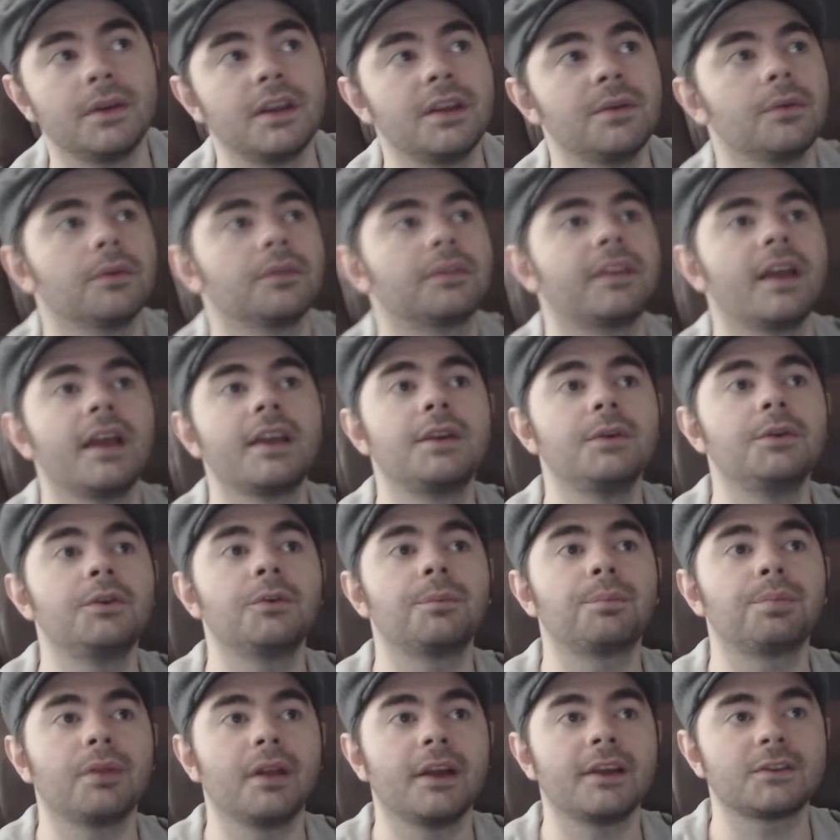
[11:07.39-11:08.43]
He will take you to
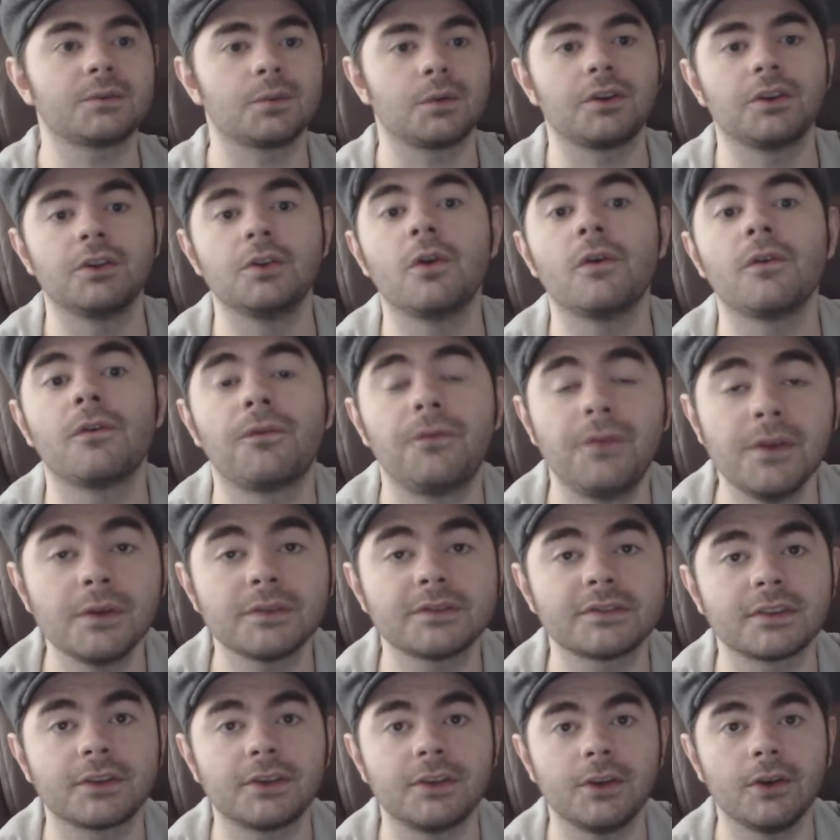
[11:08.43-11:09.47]
a place where you don't feel
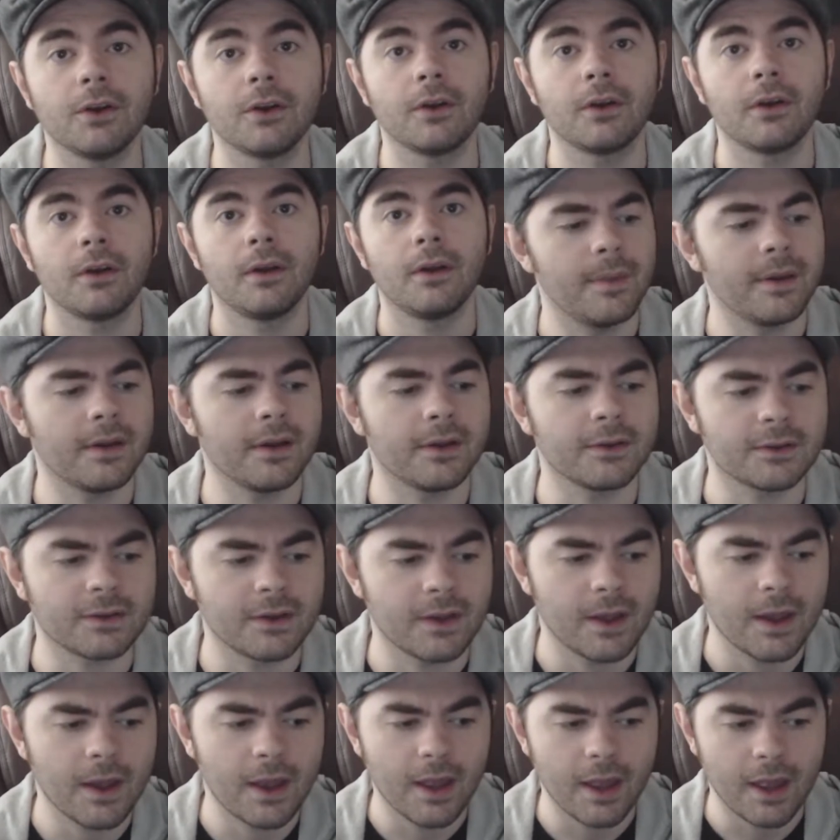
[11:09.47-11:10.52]
secure, because
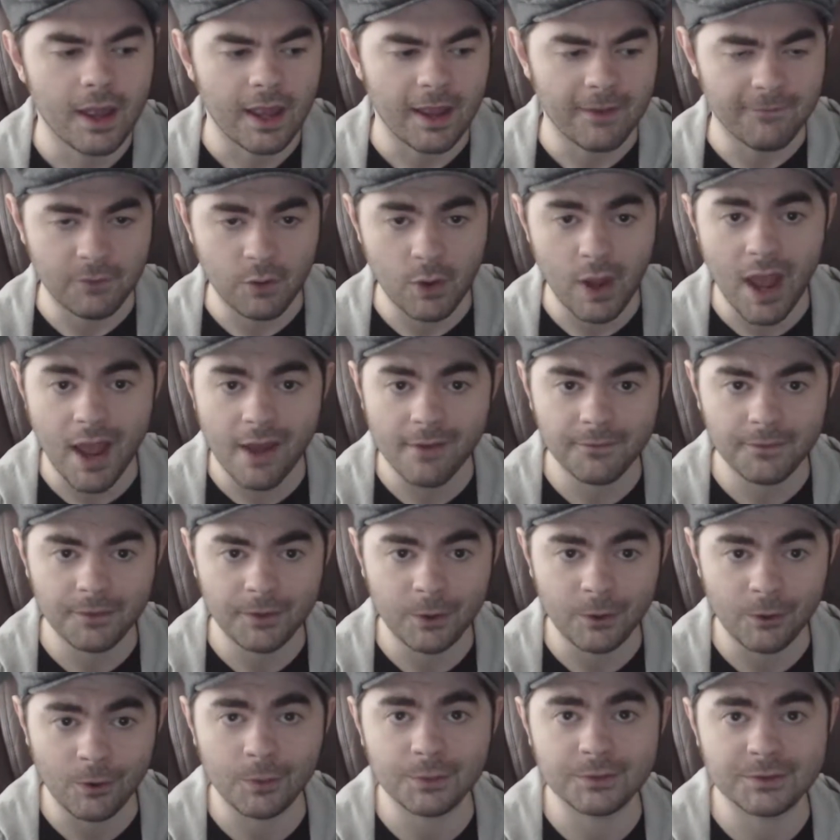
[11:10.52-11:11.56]
if you have
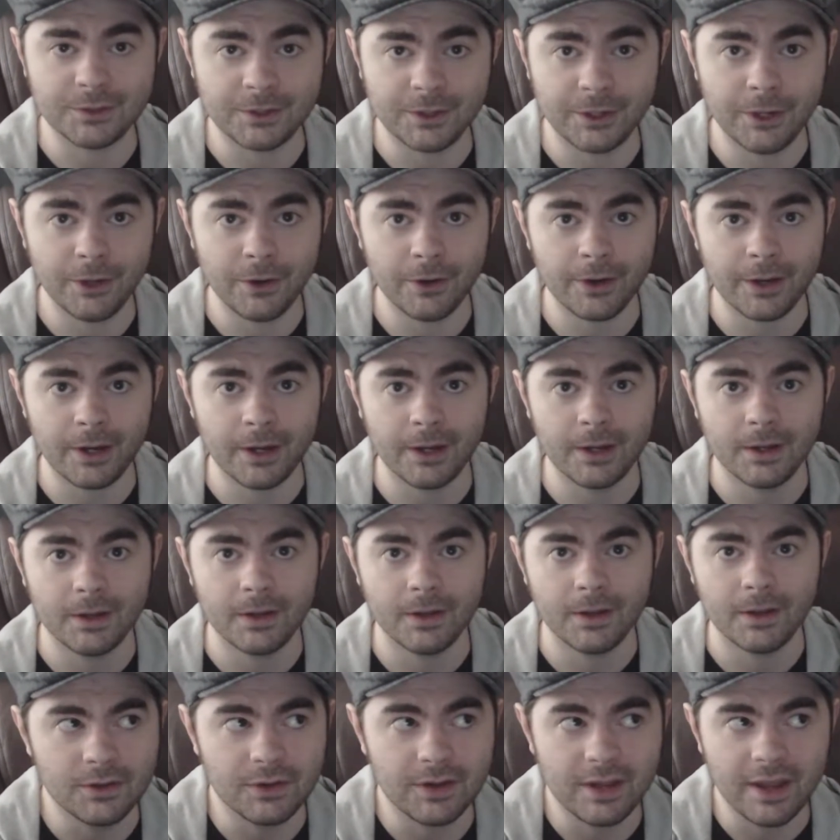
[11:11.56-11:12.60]
your own security,
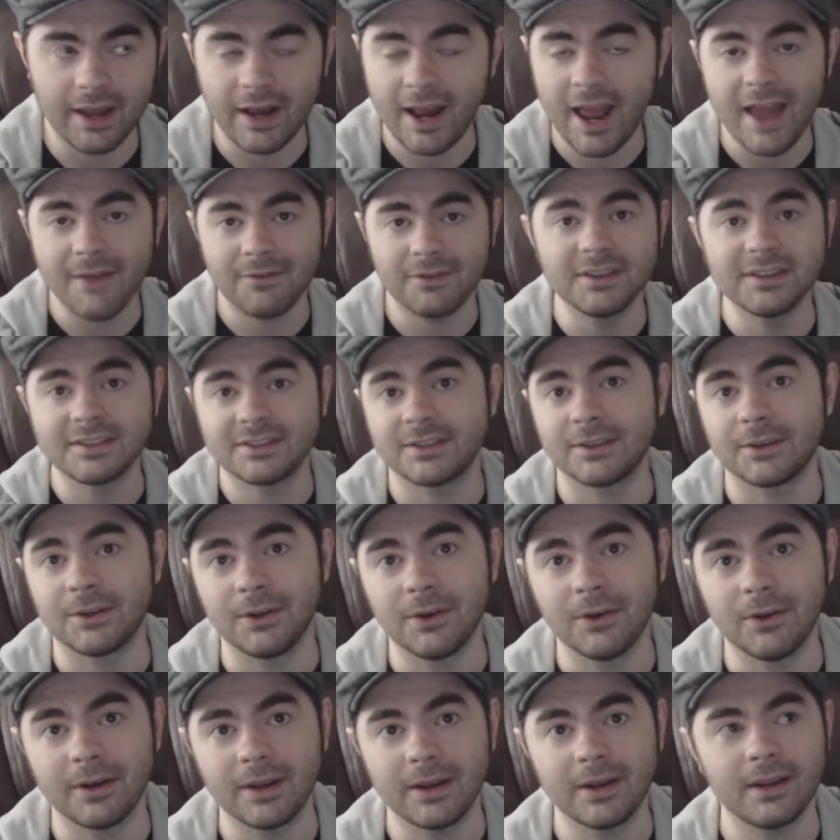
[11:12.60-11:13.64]
you can't have his
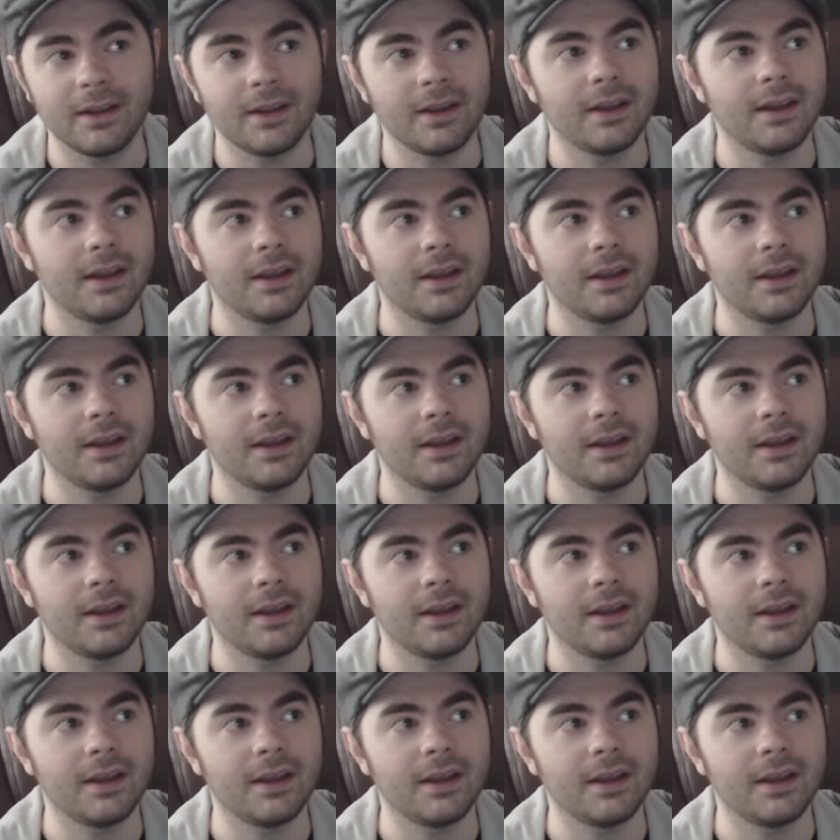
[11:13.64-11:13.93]
security.